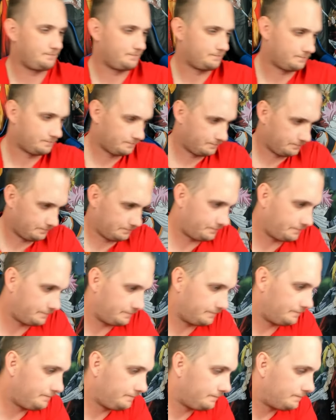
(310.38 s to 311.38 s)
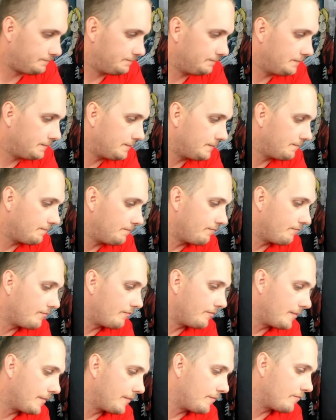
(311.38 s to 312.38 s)

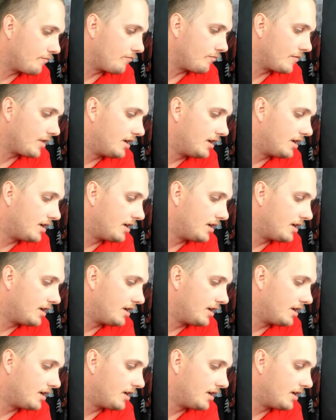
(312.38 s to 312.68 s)
No one is speaking in this clip.